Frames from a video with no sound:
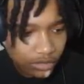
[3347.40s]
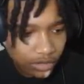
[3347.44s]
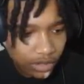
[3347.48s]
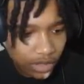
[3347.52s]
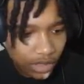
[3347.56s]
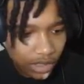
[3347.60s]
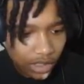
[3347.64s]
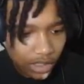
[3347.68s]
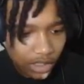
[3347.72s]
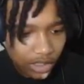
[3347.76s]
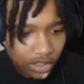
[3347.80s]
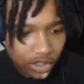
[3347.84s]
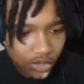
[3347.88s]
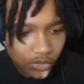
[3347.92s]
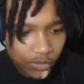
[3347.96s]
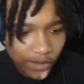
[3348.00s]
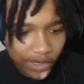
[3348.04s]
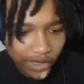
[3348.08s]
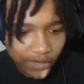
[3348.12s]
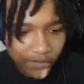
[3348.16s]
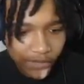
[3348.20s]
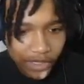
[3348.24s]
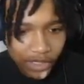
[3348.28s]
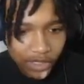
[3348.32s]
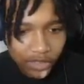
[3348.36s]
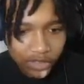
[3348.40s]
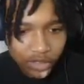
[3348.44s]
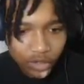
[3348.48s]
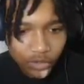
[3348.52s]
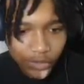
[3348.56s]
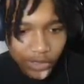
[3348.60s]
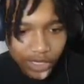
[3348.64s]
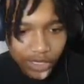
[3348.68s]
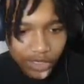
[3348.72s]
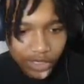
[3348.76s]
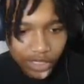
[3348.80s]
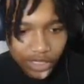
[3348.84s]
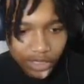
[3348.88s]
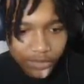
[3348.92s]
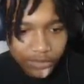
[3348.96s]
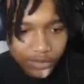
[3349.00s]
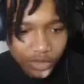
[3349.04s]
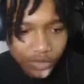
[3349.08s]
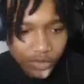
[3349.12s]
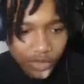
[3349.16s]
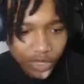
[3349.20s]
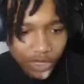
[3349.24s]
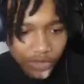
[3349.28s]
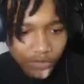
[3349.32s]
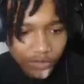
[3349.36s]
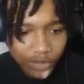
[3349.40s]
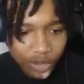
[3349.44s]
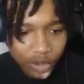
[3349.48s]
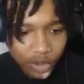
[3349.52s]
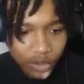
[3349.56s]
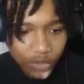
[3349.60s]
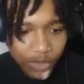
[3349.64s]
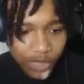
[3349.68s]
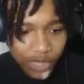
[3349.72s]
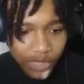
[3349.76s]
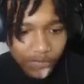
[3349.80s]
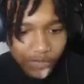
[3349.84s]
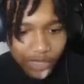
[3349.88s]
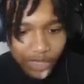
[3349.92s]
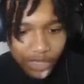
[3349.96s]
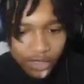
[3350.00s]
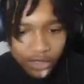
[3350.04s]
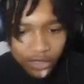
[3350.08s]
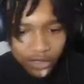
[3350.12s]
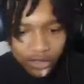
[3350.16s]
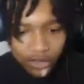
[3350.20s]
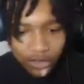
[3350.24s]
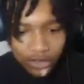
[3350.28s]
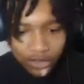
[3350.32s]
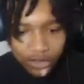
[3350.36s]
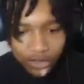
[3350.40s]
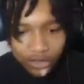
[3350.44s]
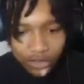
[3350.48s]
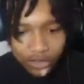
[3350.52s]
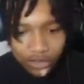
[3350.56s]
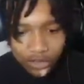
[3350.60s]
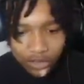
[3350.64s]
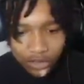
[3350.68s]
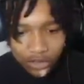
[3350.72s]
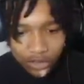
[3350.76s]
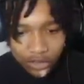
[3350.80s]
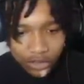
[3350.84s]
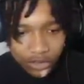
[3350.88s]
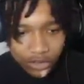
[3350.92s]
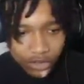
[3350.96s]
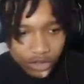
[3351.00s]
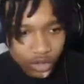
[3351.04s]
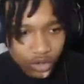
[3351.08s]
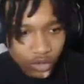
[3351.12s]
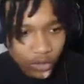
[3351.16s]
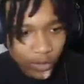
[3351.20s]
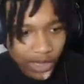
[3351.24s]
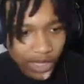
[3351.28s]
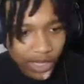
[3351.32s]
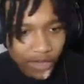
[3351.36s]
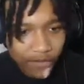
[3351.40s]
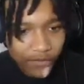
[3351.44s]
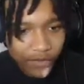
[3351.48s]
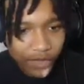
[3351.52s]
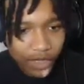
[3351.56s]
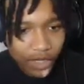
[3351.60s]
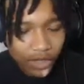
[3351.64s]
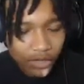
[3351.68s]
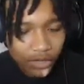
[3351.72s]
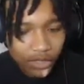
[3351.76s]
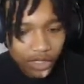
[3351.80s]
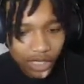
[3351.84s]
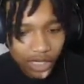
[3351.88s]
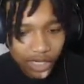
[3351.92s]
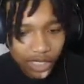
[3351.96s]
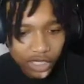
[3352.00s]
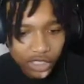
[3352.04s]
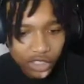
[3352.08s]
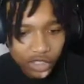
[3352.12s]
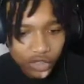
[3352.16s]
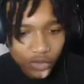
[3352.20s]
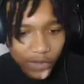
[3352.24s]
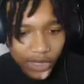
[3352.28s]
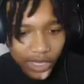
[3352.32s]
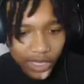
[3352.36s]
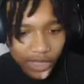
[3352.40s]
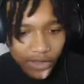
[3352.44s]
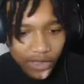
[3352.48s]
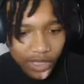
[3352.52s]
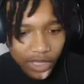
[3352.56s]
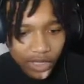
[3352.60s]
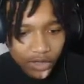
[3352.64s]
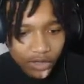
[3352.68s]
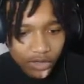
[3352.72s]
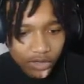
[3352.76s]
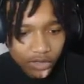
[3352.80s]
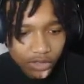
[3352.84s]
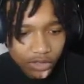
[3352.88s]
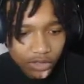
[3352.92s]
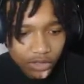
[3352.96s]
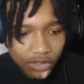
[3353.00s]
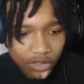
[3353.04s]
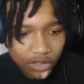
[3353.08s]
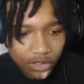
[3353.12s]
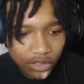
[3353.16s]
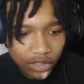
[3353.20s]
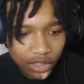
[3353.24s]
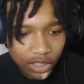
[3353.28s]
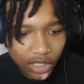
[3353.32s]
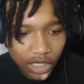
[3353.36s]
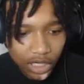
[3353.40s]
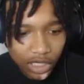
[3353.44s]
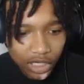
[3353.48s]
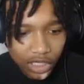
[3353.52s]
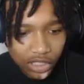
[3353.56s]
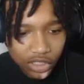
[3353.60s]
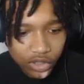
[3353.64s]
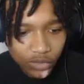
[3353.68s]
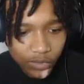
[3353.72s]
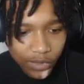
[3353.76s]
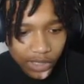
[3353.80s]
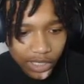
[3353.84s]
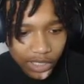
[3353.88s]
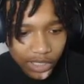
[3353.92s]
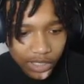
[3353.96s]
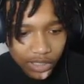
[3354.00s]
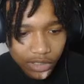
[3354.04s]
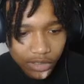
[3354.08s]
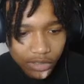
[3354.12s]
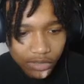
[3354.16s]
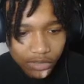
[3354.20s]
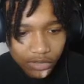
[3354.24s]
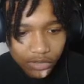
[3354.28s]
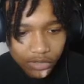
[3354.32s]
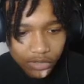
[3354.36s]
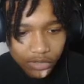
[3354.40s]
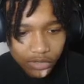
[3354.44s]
Can I get a two-way of hell? Two-way of hell? Two-way two way of hell? Two-way of hell? Can I get a two-way of hell? Can I get a two-way of hell?